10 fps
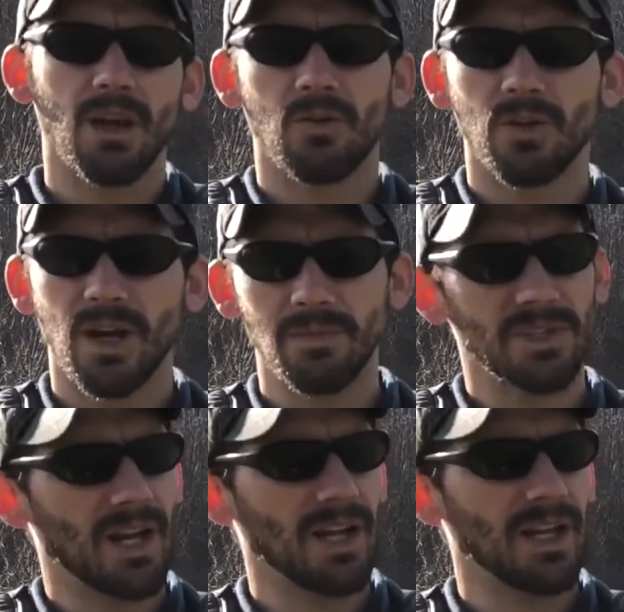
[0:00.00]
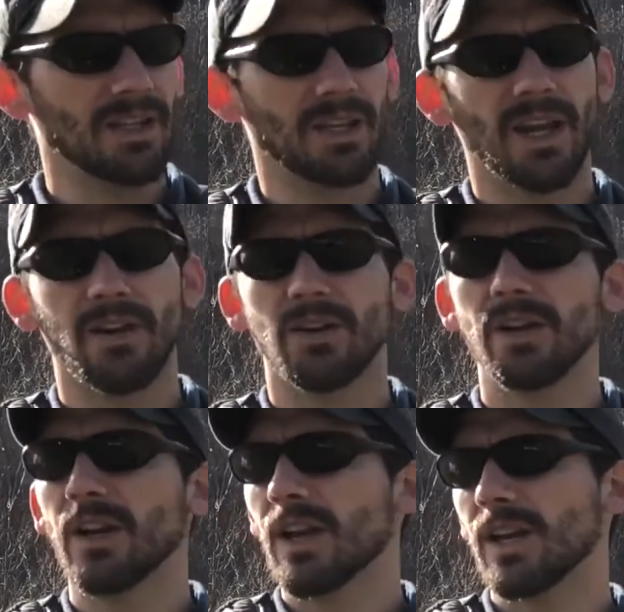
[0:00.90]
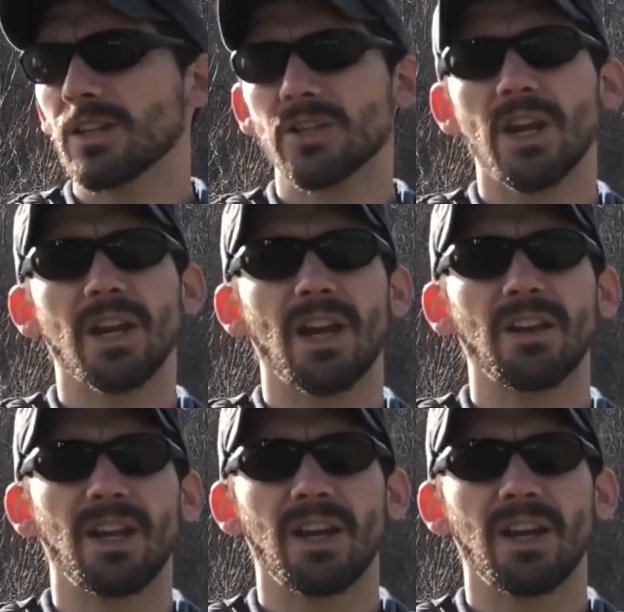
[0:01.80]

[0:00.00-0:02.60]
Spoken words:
Or I'm standing at the counter at the checkout